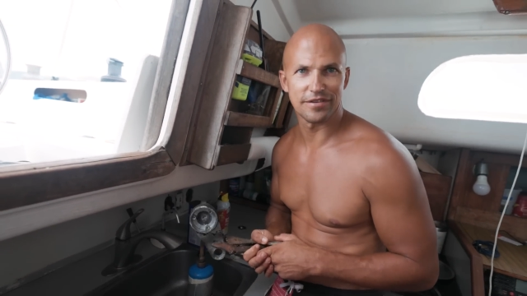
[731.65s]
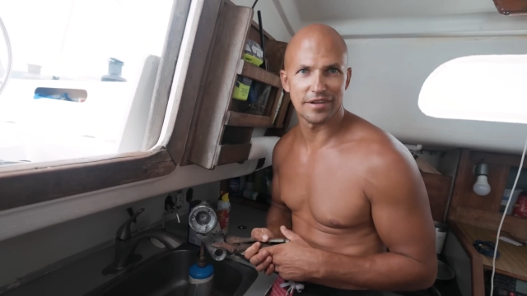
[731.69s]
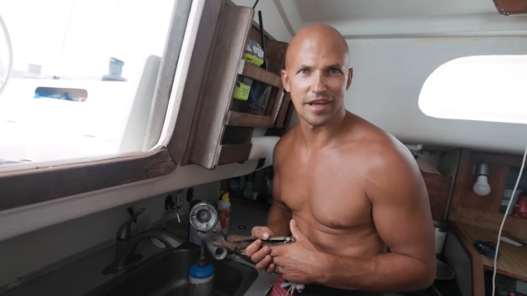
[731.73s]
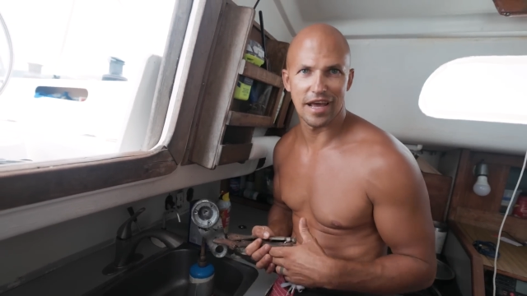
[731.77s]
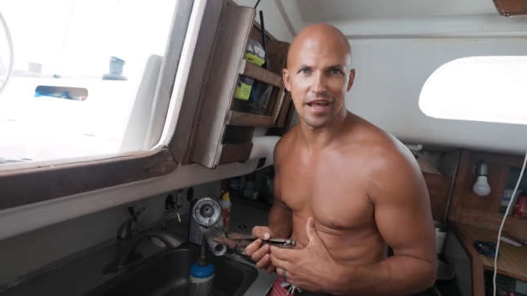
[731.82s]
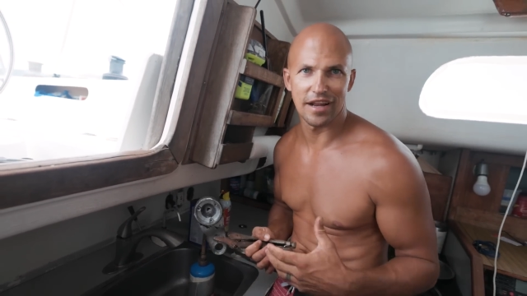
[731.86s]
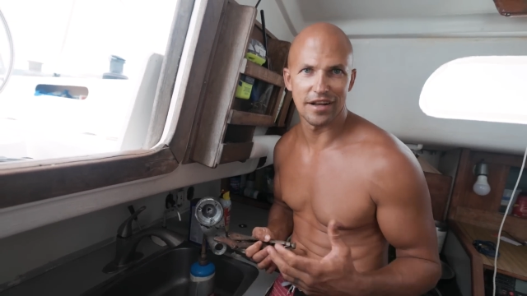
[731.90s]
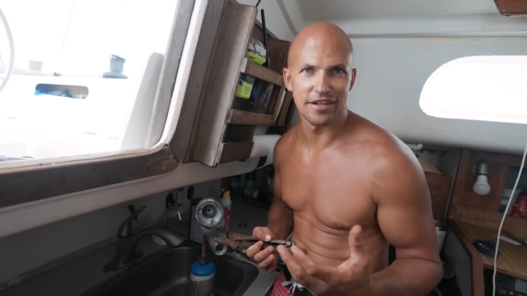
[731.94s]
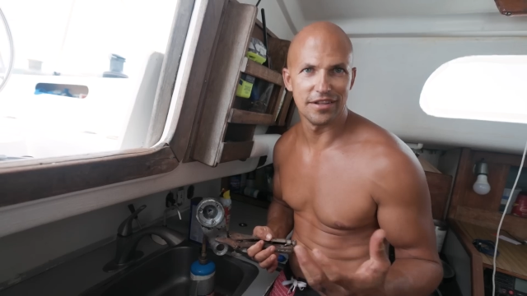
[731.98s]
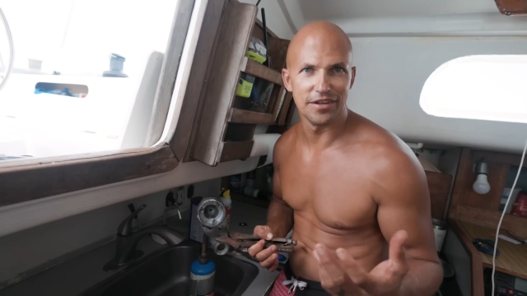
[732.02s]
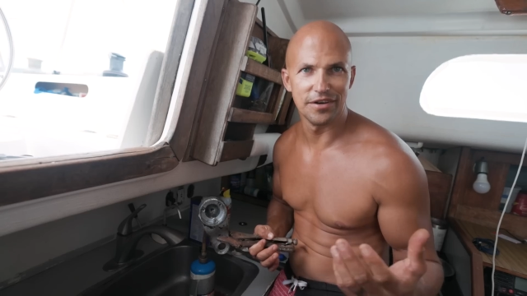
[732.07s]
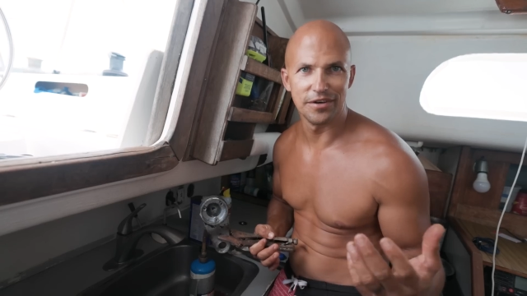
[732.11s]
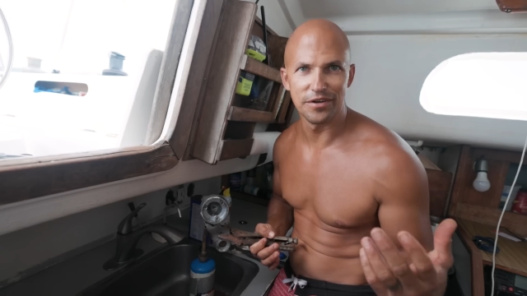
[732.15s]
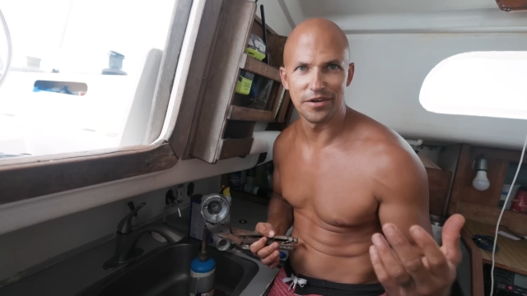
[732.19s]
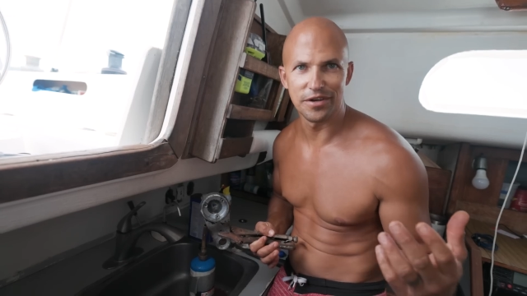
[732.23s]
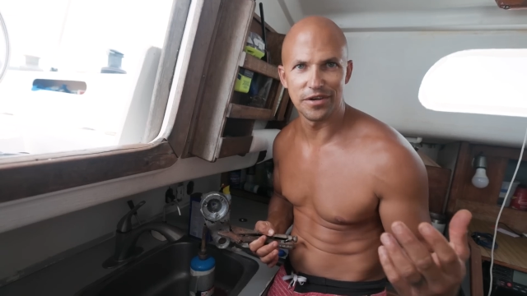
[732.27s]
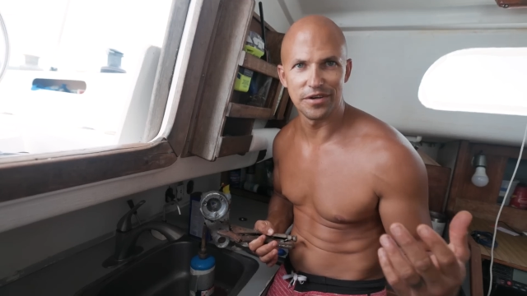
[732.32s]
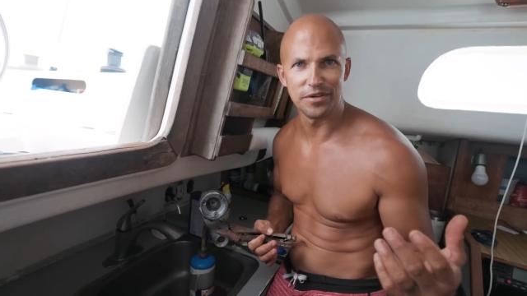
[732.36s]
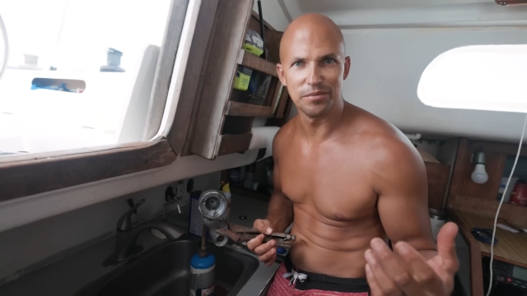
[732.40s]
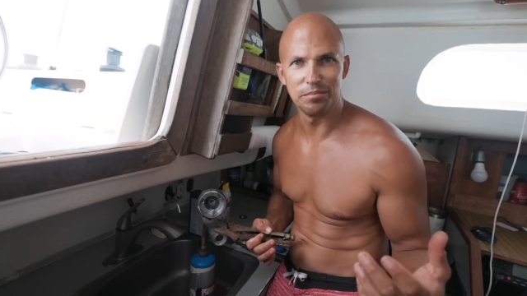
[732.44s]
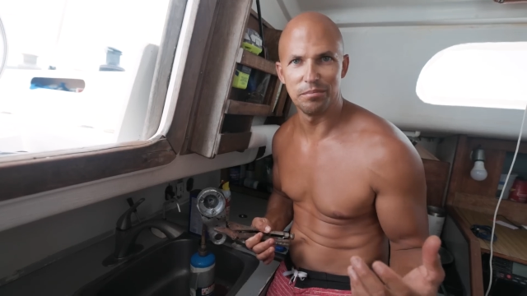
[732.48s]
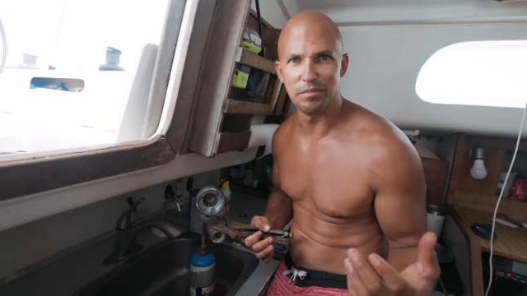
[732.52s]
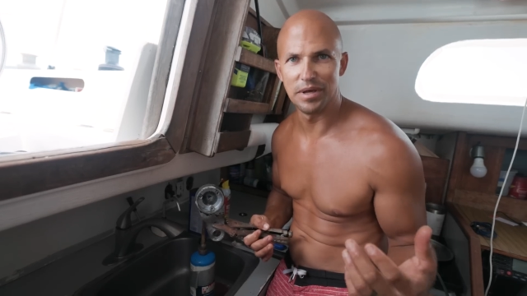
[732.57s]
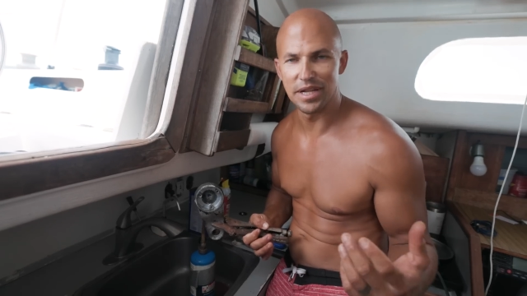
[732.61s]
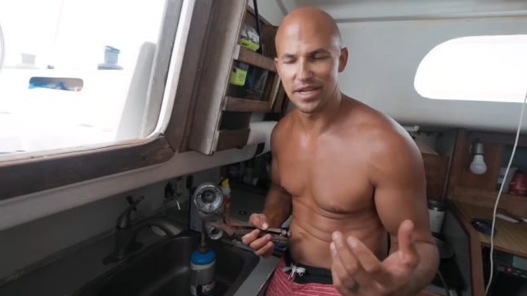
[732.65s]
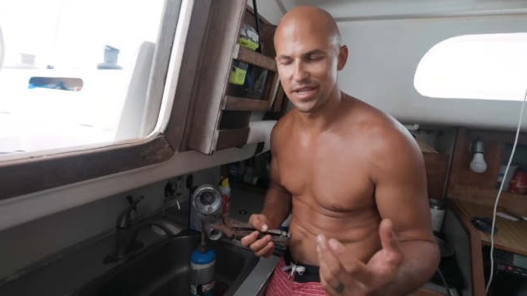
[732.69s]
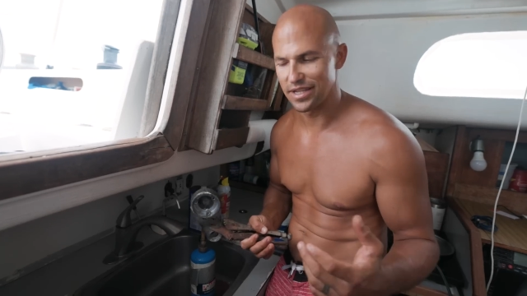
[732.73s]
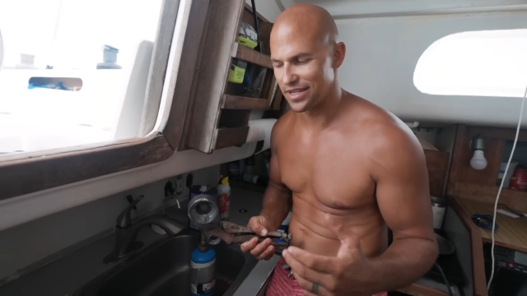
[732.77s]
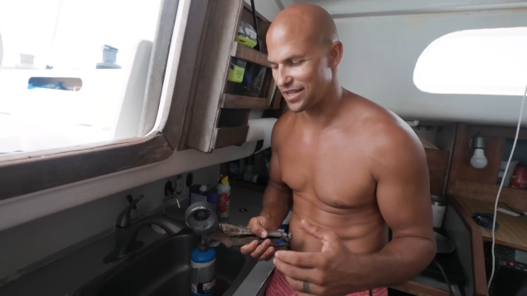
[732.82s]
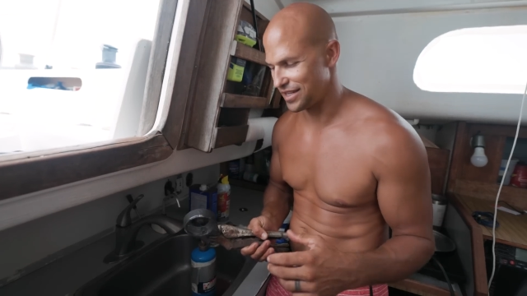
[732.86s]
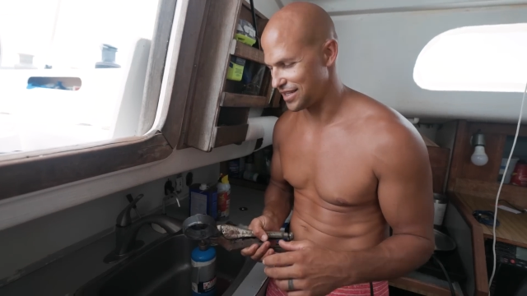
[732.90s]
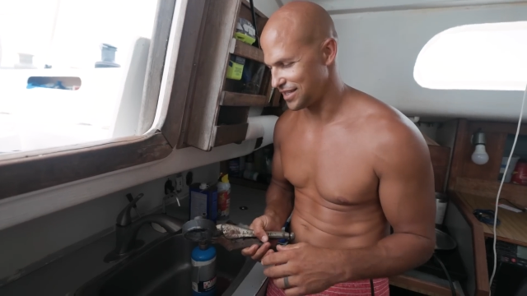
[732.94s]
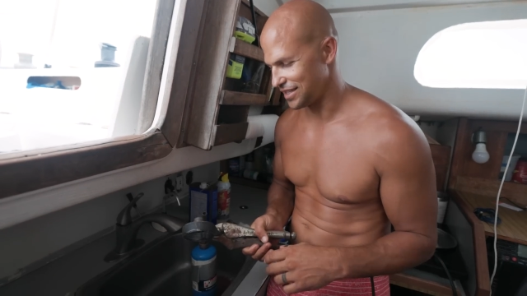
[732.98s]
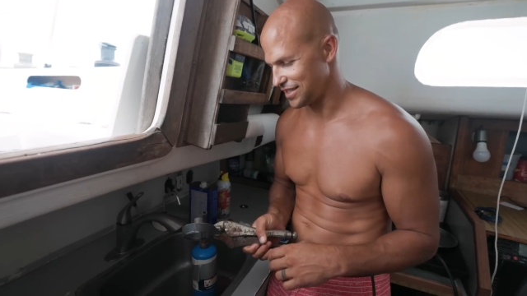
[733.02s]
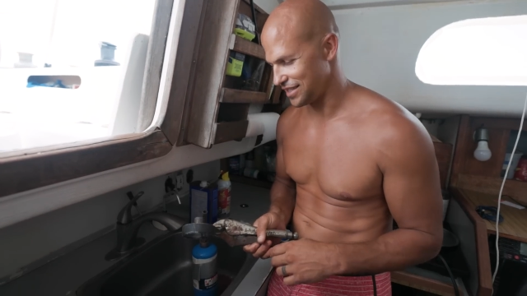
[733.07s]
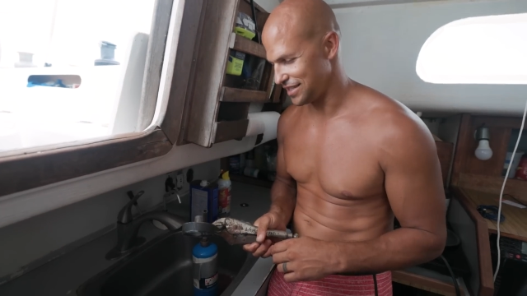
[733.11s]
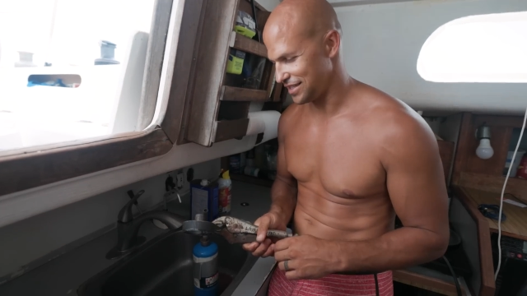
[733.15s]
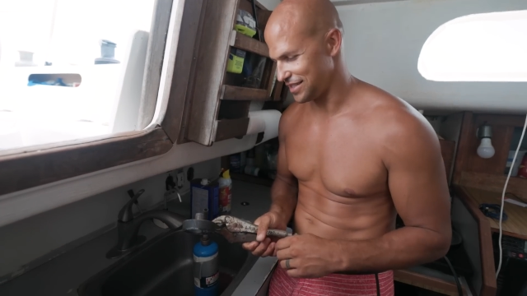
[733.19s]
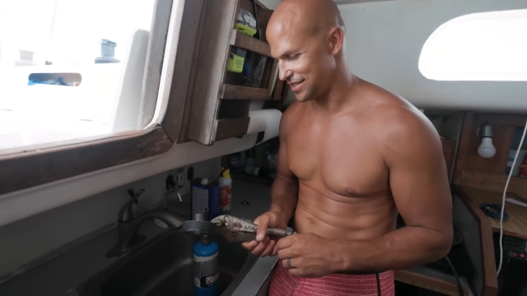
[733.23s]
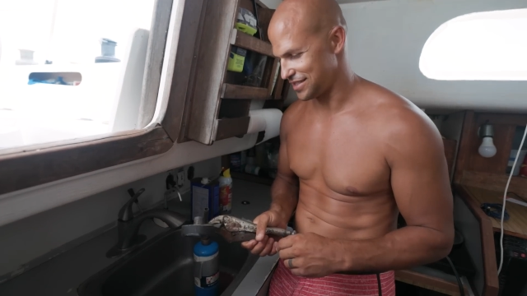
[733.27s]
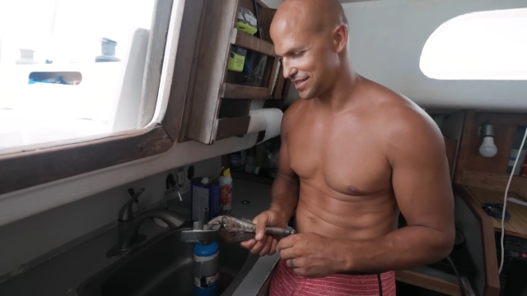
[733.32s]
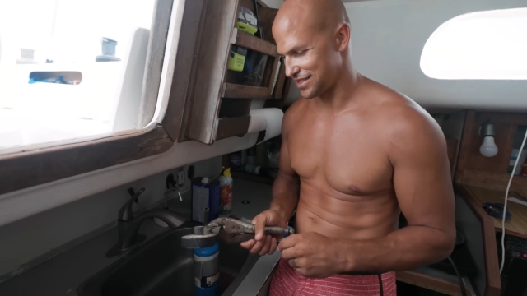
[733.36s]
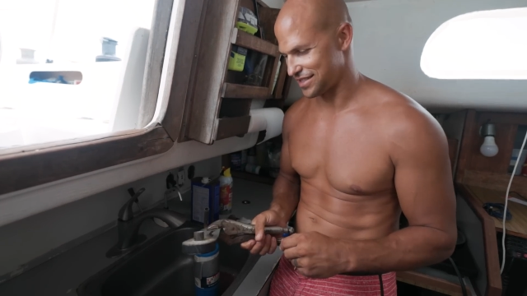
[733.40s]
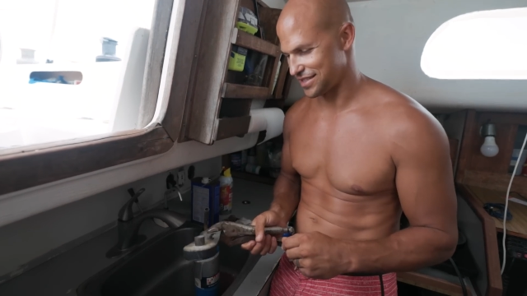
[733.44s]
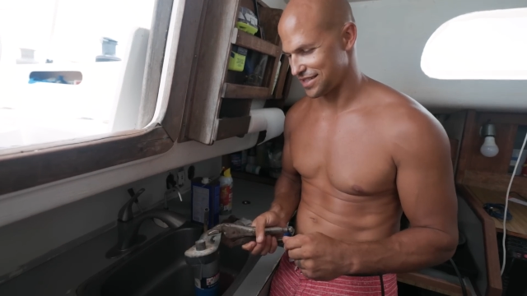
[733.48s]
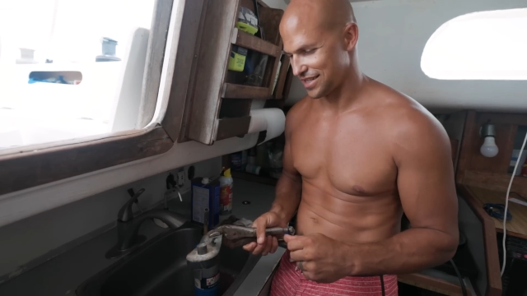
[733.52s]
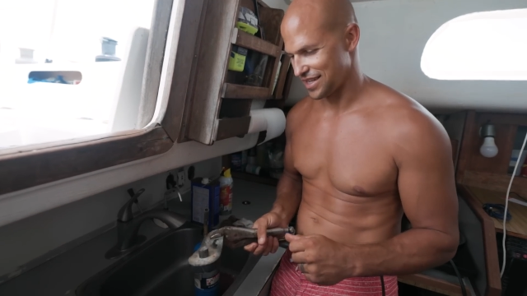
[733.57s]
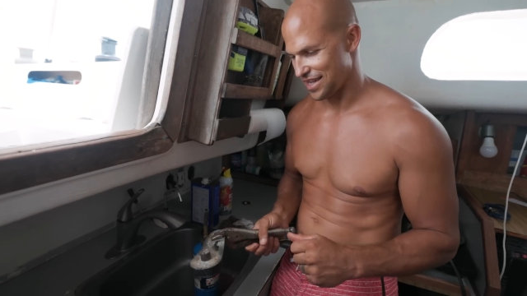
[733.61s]
I don't know, a good minute at
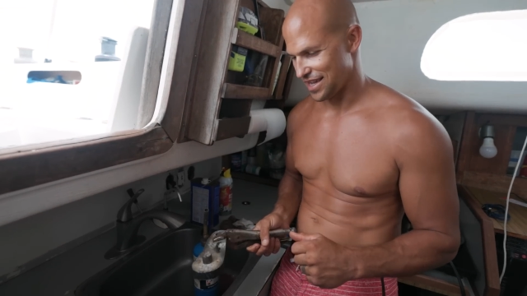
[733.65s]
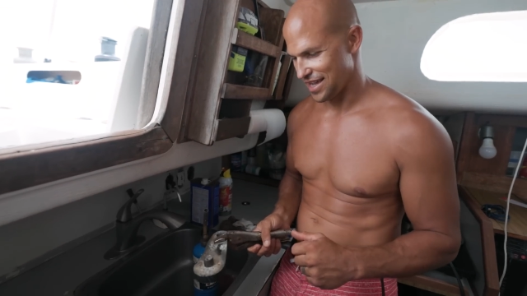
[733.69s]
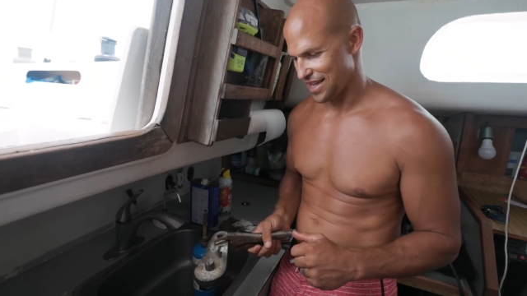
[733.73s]
least.